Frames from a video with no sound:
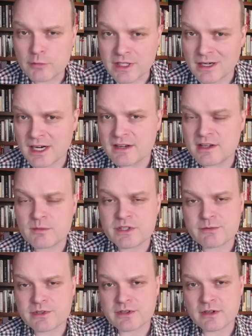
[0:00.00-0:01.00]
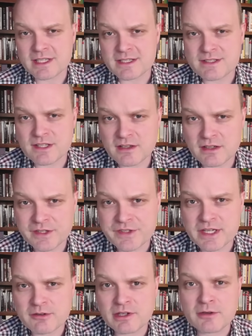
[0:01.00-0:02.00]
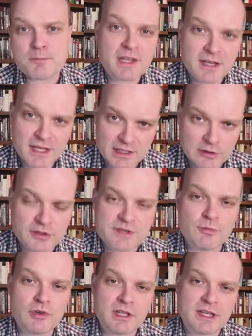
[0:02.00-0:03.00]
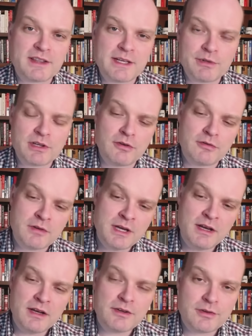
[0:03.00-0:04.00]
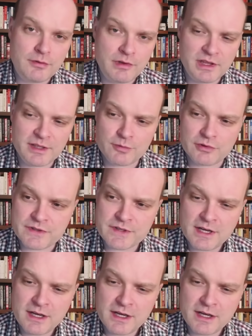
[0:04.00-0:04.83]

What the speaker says: The kind of numbers we're starting to see in Ontario, it looks more like they would go to the Liberals.